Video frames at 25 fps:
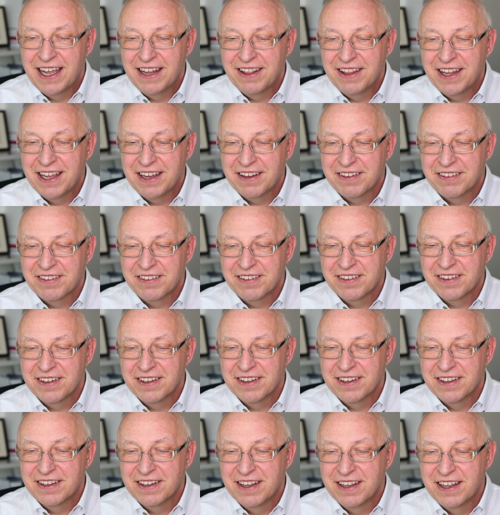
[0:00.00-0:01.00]
there's
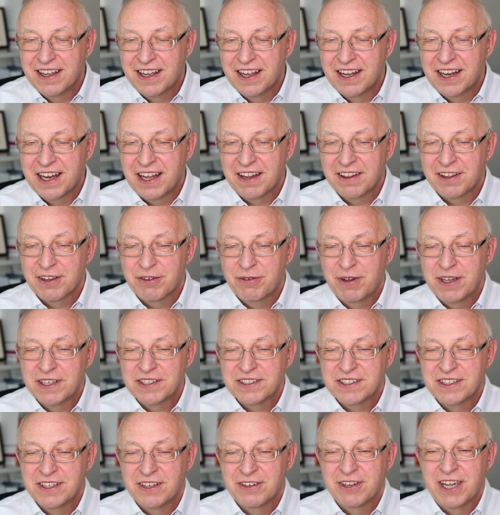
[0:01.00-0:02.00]
another
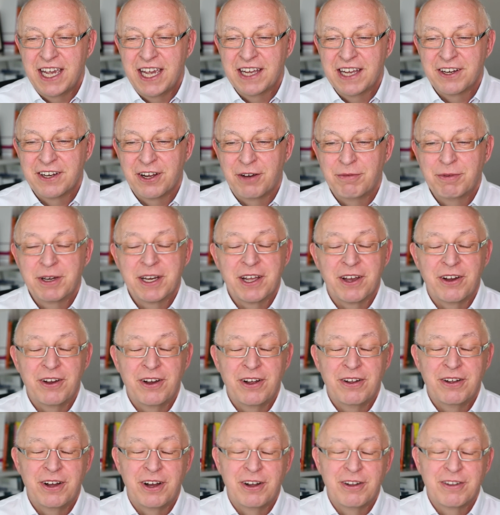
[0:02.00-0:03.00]
question. Okay, atomic
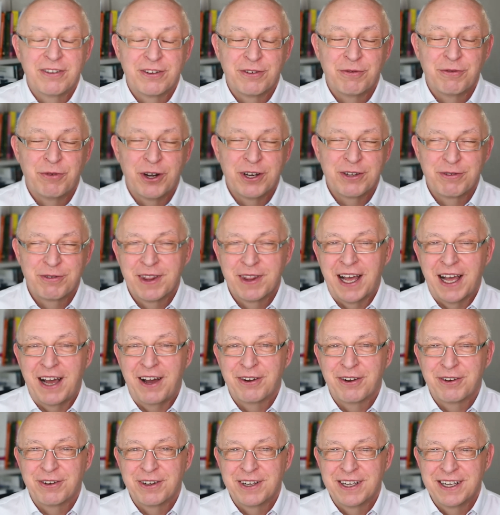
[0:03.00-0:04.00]
also works
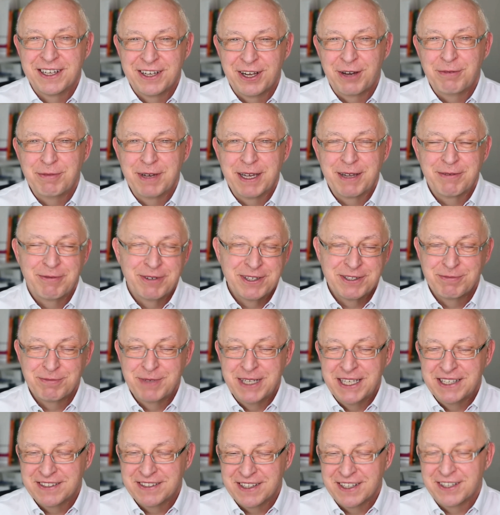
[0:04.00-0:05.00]
without atomic, which
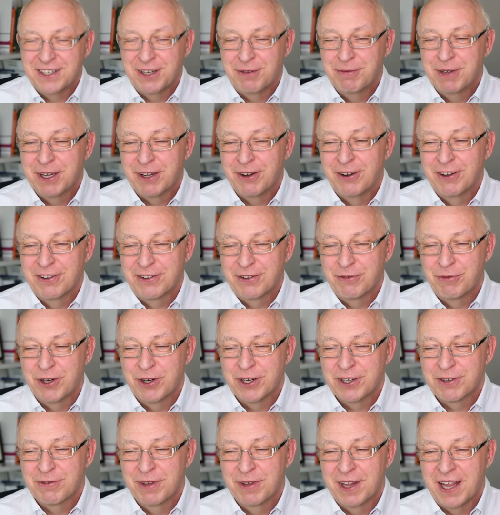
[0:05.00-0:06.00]
means atomic also
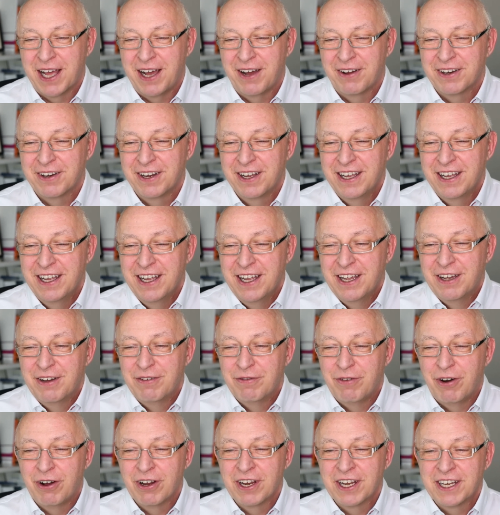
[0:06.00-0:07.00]
works without
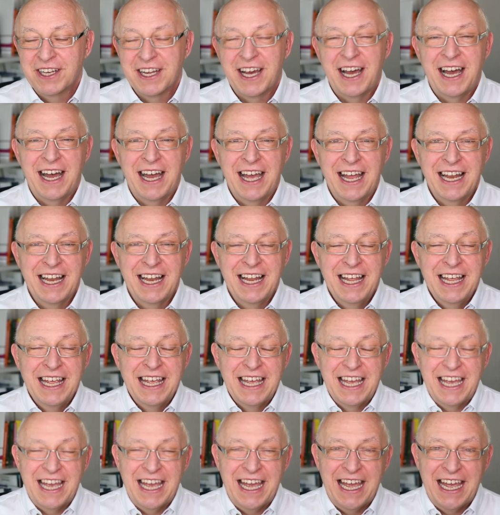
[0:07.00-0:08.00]
volatile,
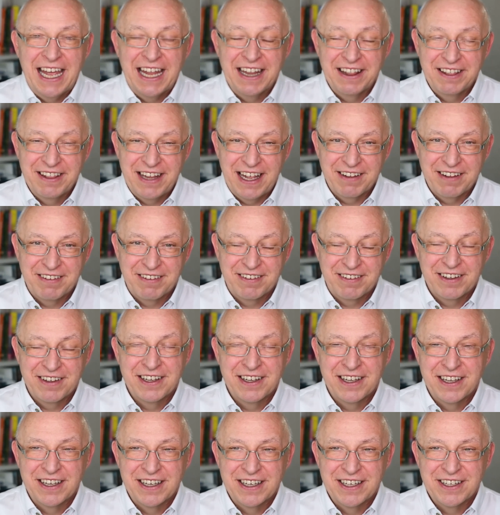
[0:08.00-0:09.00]
and that's
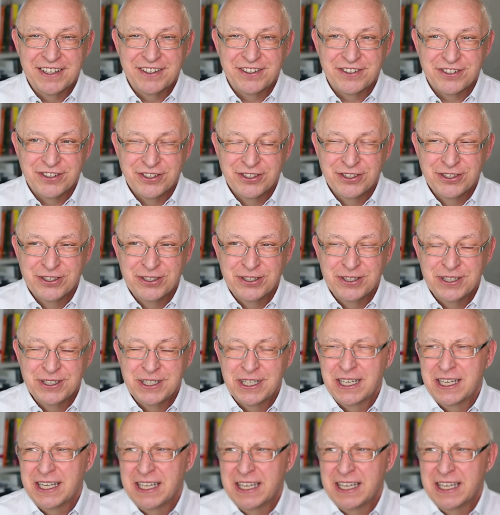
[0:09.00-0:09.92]
true.